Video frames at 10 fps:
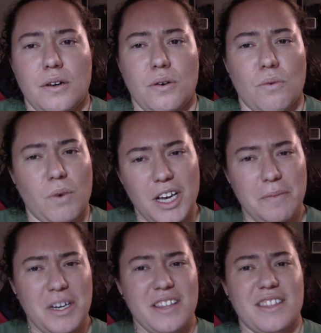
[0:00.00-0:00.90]
why am
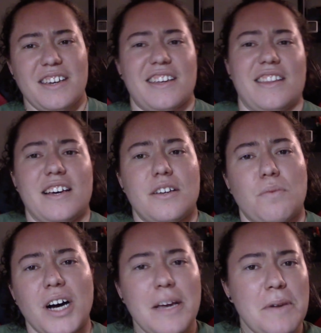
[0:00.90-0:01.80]
I thinking that?
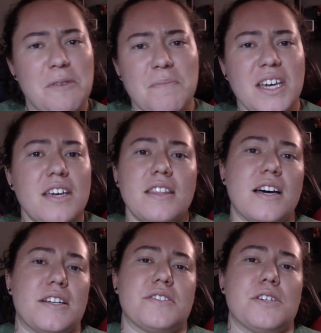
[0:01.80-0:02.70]
Why am I making
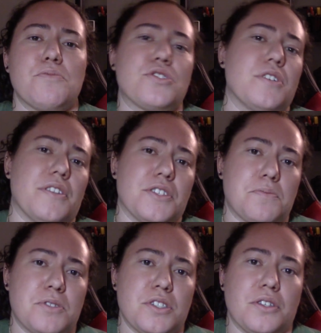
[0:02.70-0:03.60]
that assumption on this
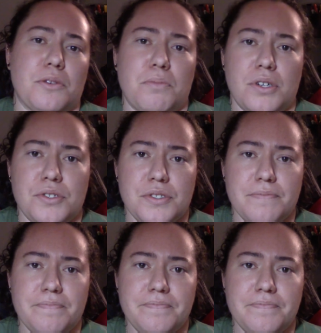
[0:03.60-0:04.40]
particular person?